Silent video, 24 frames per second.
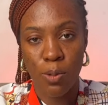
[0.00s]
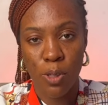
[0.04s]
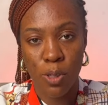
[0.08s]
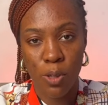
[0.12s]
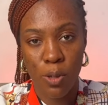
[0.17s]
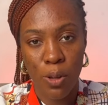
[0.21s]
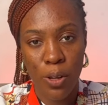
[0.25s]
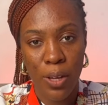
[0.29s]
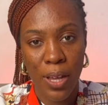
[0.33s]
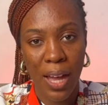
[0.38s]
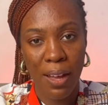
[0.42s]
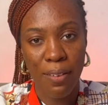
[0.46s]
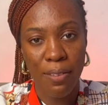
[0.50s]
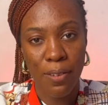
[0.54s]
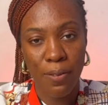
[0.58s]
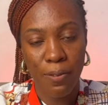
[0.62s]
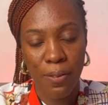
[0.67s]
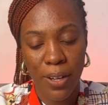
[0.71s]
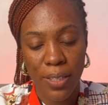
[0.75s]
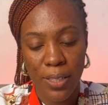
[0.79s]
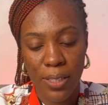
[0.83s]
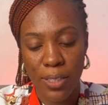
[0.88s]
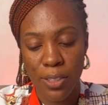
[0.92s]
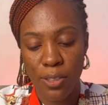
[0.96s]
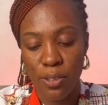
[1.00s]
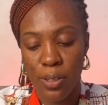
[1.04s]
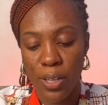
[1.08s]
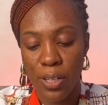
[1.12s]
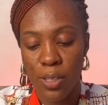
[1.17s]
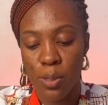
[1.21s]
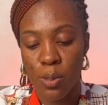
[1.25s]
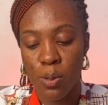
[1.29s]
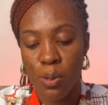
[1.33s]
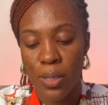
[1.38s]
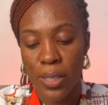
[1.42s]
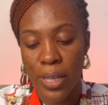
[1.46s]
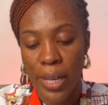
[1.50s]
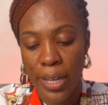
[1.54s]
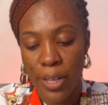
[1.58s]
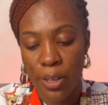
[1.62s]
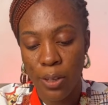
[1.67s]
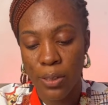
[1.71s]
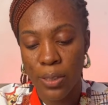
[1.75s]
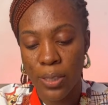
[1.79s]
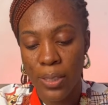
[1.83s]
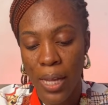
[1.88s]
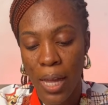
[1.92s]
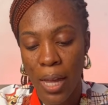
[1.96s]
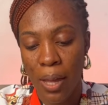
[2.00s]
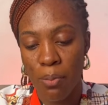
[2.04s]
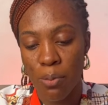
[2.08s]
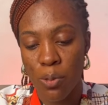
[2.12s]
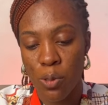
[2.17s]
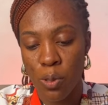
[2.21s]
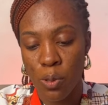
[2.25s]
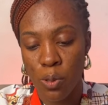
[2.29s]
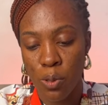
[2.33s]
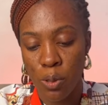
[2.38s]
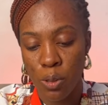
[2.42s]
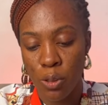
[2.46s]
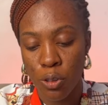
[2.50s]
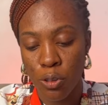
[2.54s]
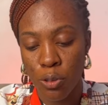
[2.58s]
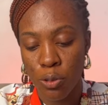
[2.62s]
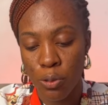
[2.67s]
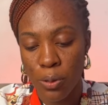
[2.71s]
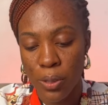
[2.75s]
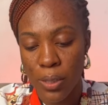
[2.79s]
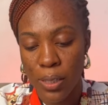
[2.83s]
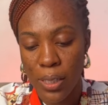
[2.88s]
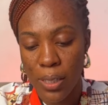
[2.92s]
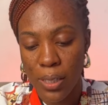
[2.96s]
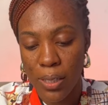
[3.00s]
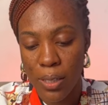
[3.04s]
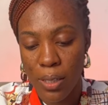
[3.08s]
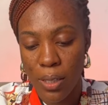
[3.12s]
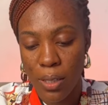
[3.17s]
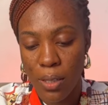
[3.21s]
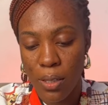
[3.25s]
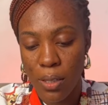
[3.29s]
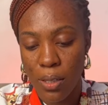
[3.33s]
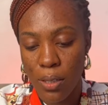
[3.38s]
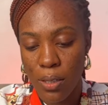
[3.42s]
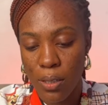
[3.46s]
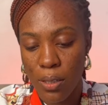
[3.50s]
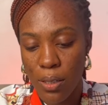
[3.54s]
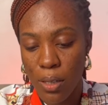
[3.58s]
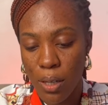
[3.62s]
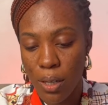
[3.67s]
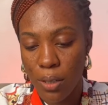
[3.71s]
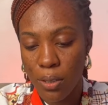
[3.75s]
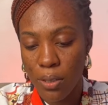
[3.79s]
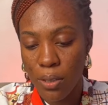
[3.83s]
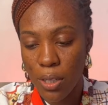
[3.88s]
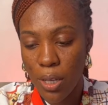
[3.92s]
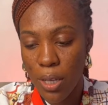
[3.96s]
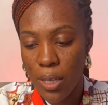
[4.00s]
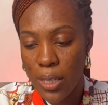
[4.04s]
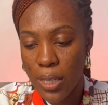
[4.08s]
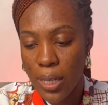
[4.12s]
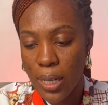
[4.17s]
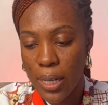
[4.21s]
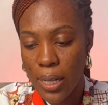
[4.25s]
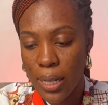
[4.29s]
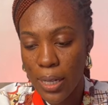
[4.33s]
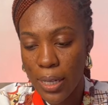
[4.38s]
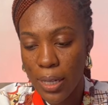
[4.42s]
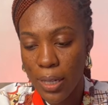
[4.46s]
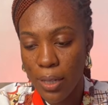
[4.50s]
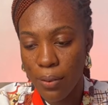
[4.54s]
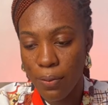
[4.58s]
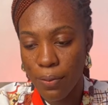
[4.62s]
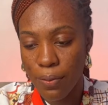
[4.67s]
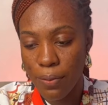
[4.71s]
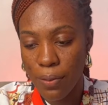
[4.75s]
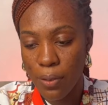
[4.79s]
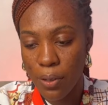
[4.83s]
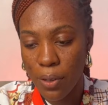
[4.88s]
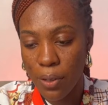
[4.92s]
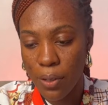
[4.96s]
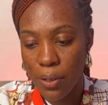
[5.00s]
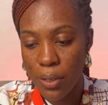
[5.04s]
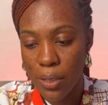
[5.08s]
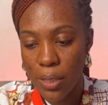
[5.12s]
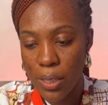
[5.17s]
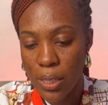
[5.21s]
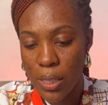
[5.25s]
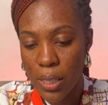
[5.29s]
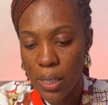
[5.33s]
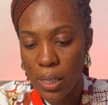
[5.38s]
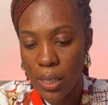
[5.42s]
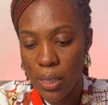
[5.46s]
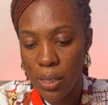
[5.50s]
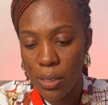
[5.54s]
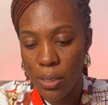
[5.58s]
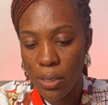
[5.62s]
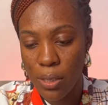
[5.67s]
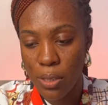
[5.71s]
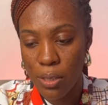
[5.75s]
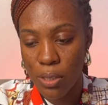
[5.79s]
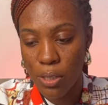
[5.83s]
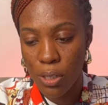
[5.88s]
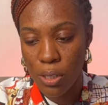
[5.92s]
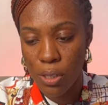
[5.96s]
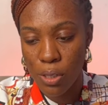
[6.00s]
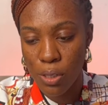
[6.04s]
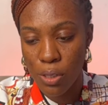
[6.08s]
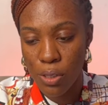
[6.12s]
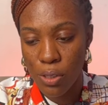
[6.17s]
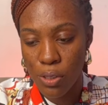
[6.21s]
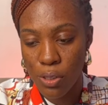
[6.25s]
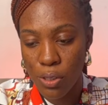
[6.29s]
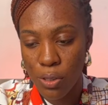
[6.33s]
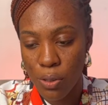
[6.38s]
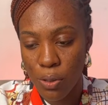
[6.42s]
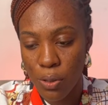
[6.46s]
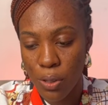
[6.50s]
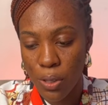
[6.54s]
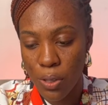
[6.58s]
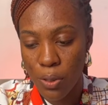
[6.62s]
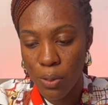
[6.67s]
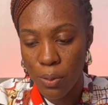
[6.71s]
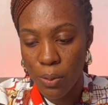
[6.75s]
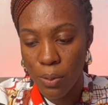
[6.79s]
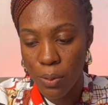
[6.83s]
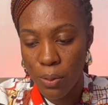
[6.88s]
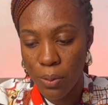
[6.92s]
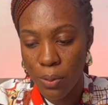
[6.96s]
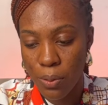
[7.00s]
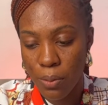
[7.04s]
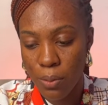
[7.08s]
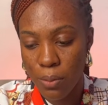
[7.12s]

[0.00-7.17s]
So you have different interests, so take your time to go through this. So I'll just click 4 courses just to show you.